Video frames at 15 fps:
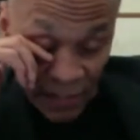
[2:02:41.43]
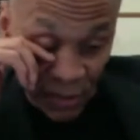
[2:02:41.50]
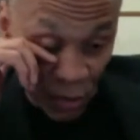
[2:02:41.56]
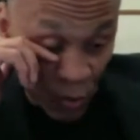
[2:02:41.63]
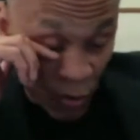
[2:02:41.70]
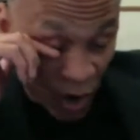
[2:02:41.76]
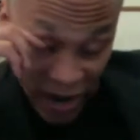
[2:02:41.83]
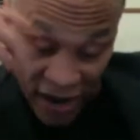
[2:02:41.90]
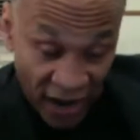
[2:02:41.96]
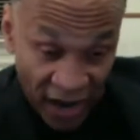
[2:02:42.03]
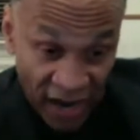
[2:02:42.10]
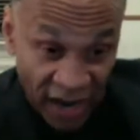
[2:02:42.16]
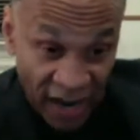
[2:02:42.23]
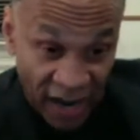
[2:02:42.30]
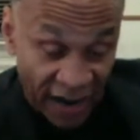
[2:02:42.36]
So
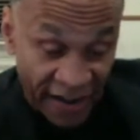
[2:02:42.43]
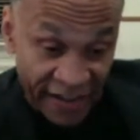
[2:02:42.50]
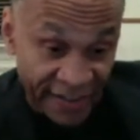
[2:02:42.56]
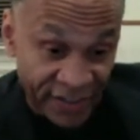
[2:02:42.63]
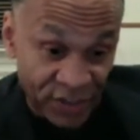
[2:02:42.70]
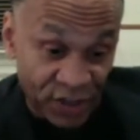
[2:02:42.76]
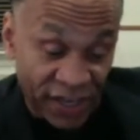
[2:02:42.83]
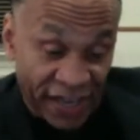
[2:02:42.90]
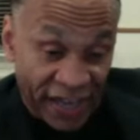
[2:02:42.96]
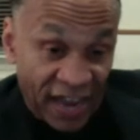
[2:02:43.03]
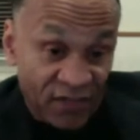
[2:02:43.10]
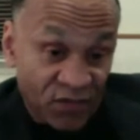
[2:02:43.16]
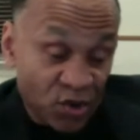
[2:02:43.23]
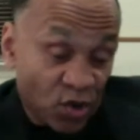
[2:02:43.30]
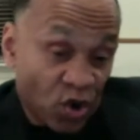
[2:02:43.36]
they
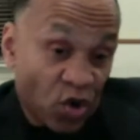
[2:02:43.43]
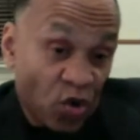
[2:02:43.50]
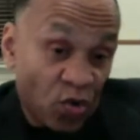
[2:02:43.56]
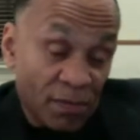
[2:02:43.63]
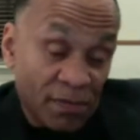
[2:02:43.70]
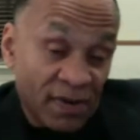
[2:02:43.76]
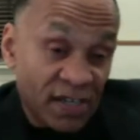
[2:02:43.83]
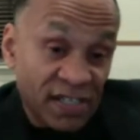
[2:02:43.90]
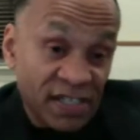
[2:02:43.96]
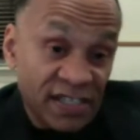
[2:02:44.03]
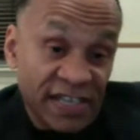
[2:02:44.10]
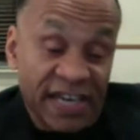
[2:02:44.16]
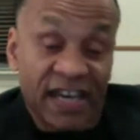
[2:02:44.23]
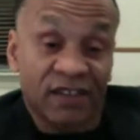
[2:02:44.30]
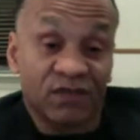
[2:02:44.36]
have their own
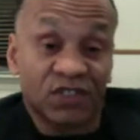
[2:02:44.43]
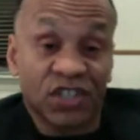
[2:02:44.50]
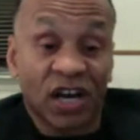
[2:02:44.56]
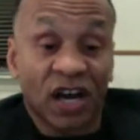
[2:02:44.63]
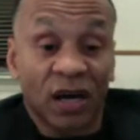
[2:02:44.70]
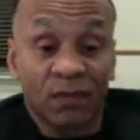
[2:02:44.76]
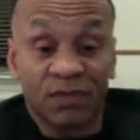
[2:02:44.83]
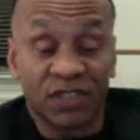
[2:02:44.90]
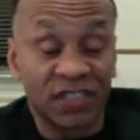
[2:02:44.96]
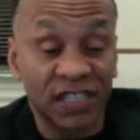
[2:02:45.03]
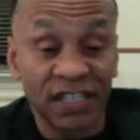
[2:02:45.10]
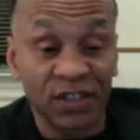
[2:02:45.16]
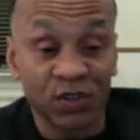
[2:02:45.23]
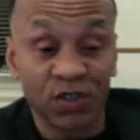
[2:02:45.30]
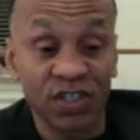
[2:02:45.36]
money, they have jobs,
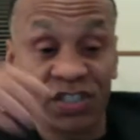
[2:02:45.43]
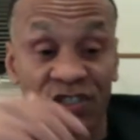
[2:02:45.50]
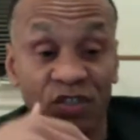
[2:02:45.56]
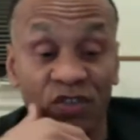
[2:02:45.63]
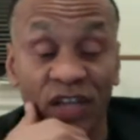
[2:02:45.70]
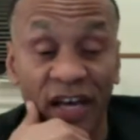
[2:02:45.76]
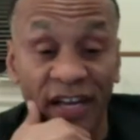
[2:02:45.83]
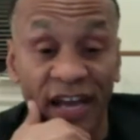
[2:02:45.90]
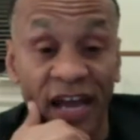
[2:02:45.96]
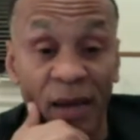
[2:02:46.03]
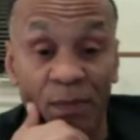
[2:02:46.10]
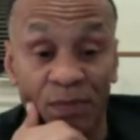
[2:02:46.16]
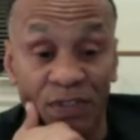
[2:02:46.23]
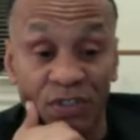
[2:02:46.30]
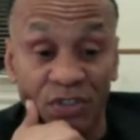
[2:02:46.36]
and yet they're still not
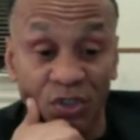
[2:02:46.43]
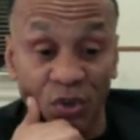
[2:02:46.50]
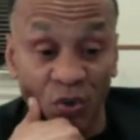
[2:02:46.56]
happy.